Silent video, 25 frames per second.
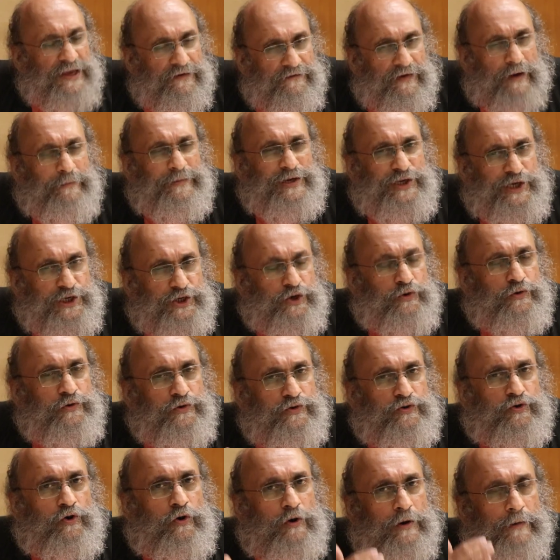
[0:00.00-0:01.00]
I mean, she's going to
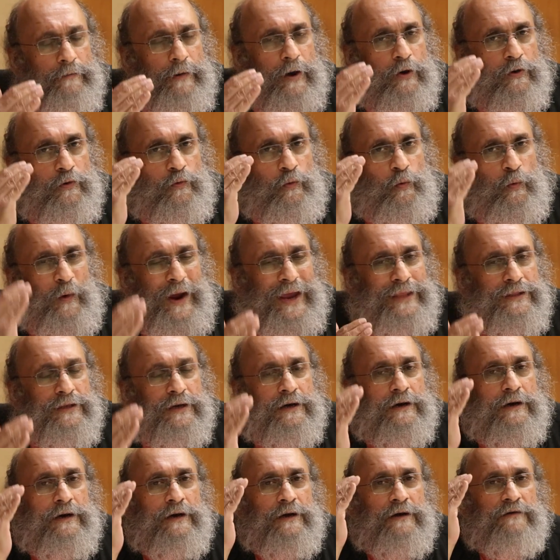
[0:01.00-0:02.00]
talk about
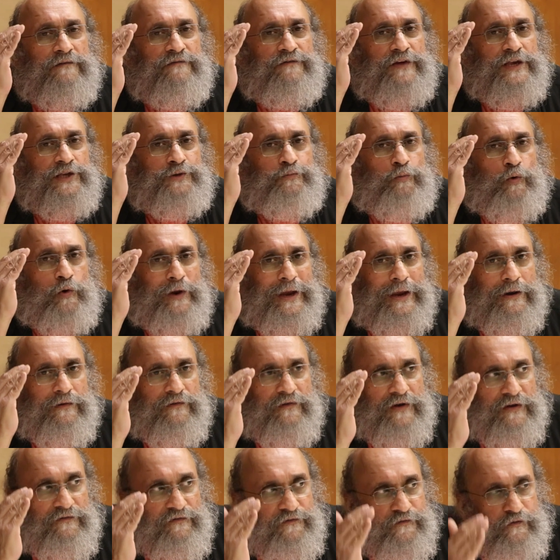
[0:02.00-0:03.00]
whether Facebook can
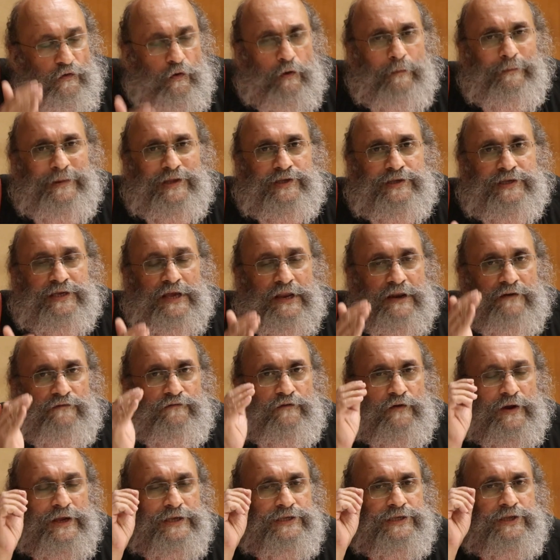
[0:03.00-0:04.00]
reform itself,
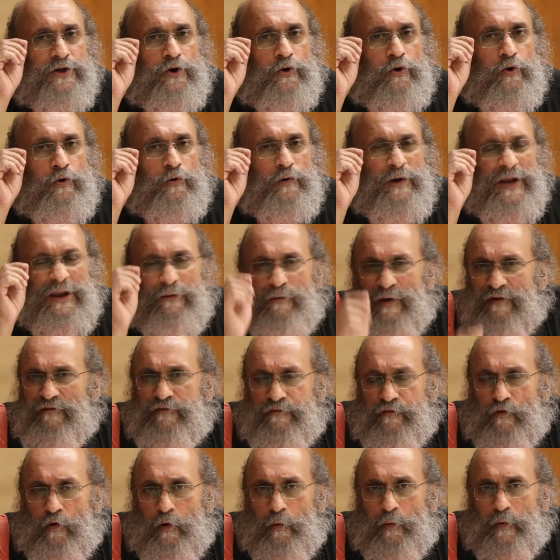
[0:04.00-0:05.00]
is the only way
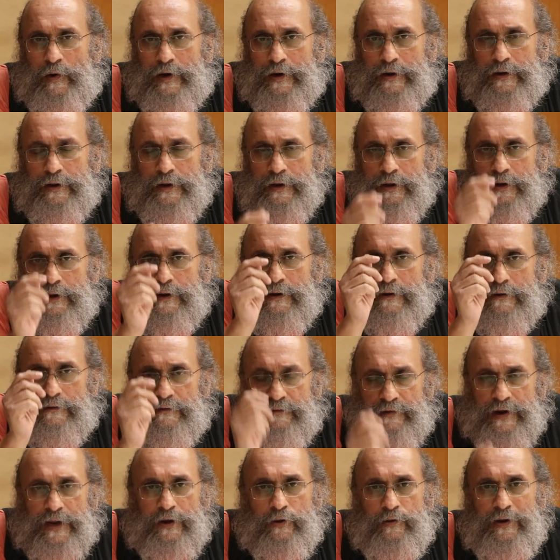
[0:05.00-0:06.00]
forward
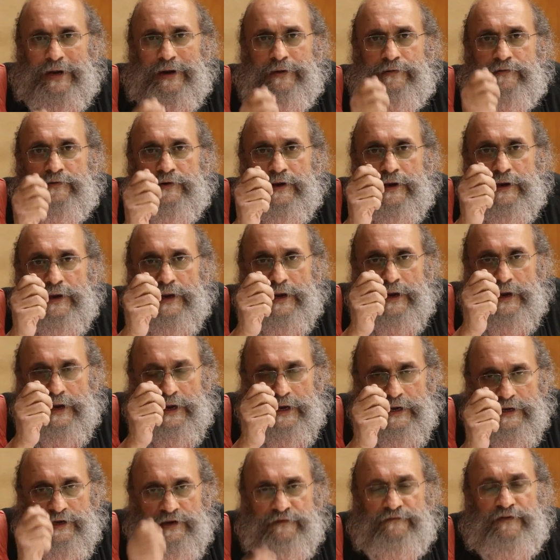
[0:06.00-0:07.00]
regulatory
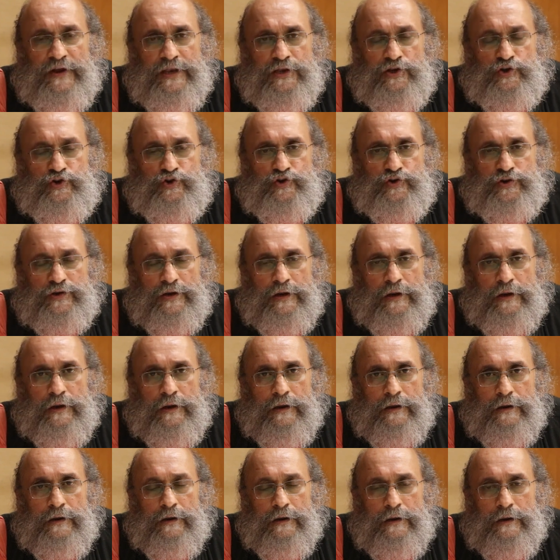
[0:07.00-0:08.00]
intervention.
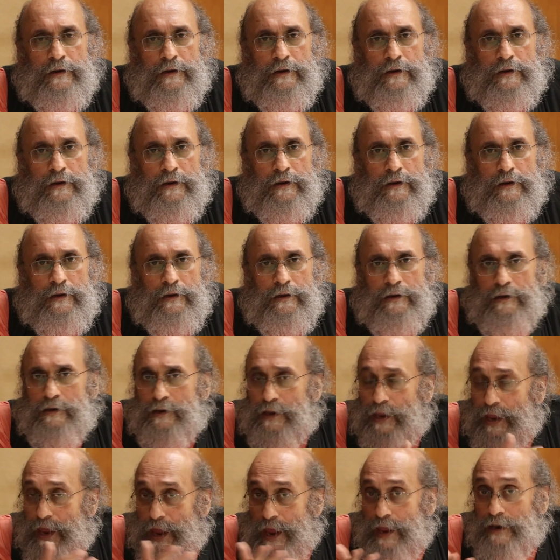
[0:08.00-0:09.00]

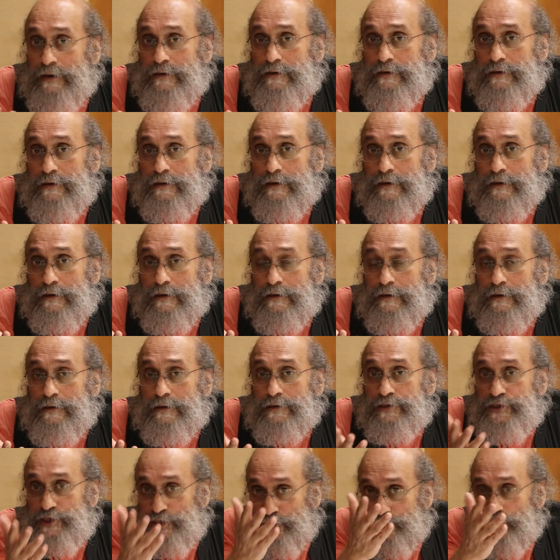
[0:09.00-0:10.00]
And
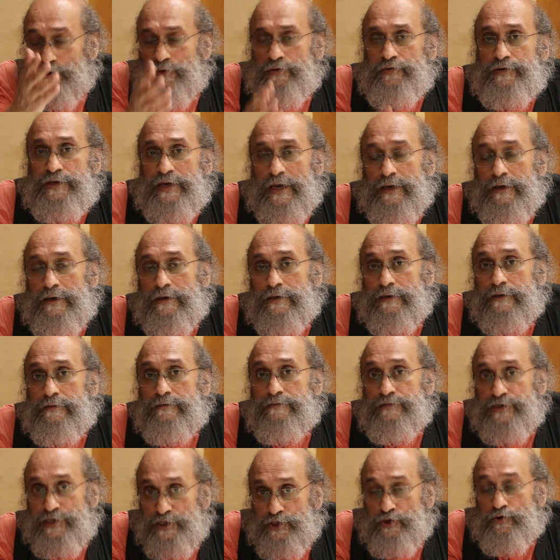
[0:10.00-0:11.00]
she's going to tell you,
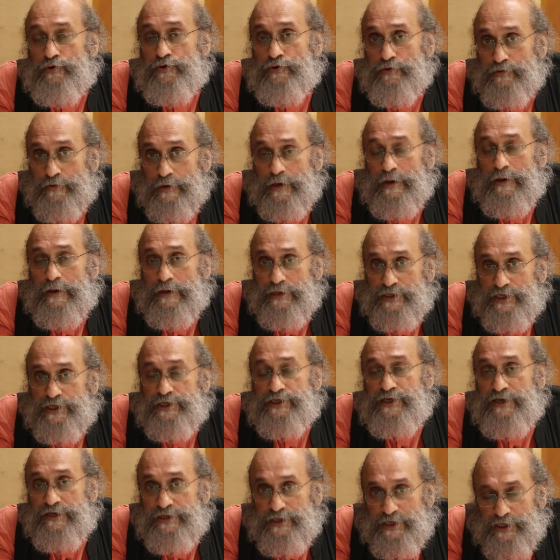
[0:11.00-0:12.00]
she's going to, she,
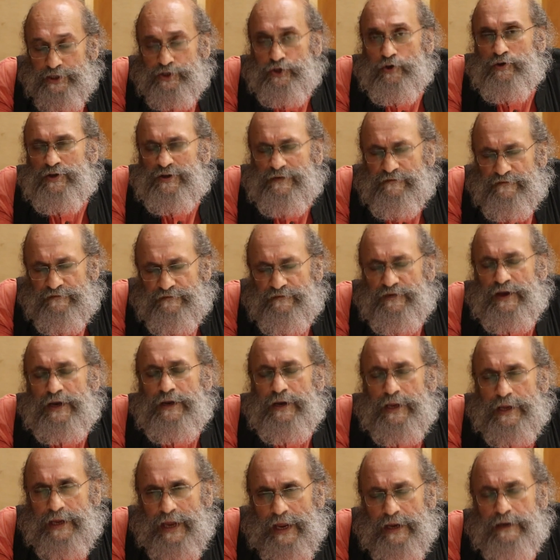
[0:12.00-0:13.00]
she, she talks
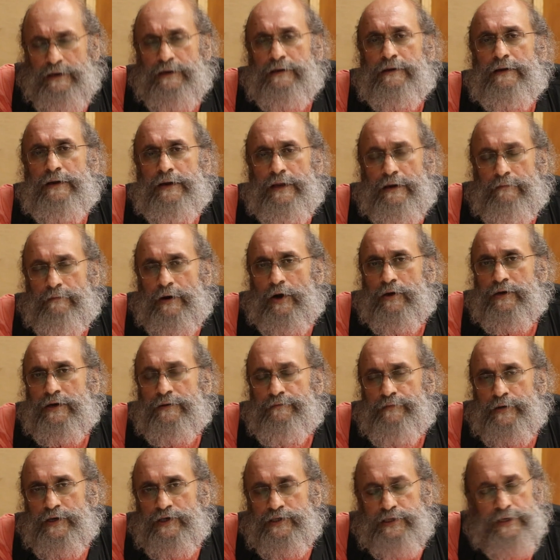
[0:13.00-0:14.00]
very candidly about her
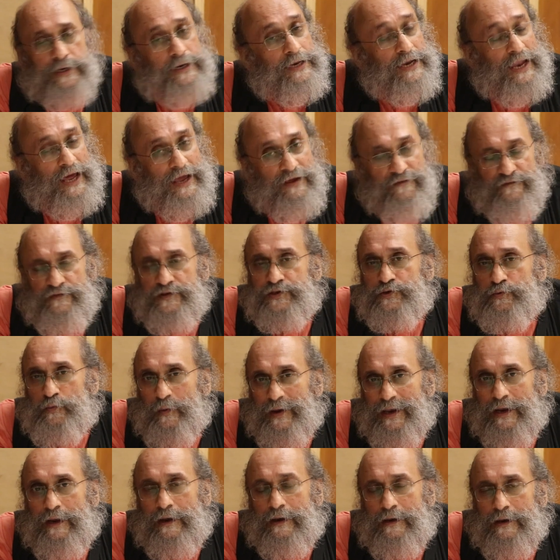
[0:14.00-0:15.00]
personal life as
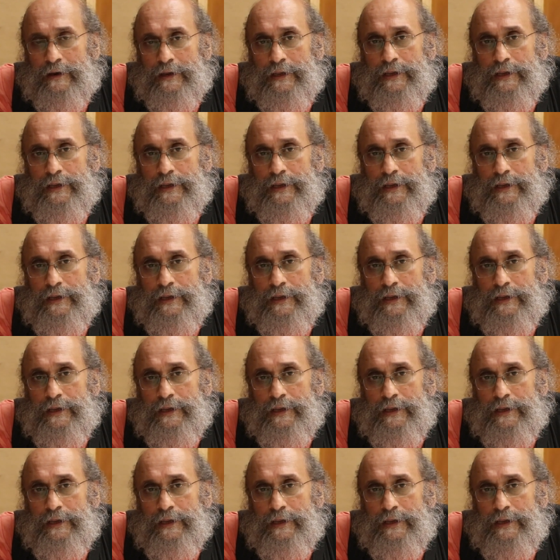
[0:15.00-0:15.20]
well.